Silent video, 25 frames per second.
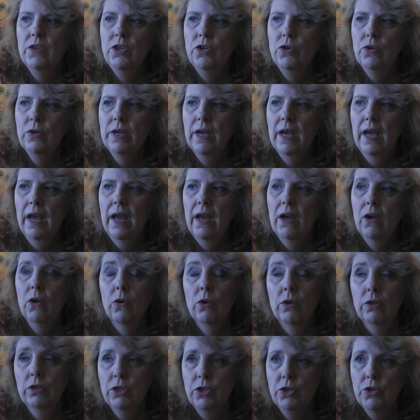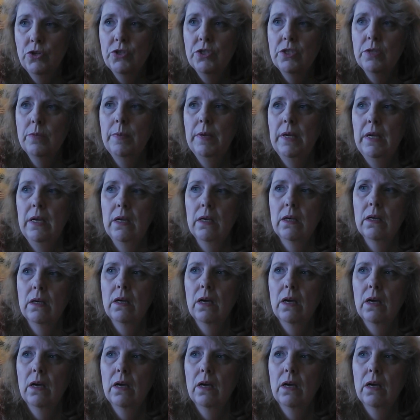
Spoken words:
UK, or used to be.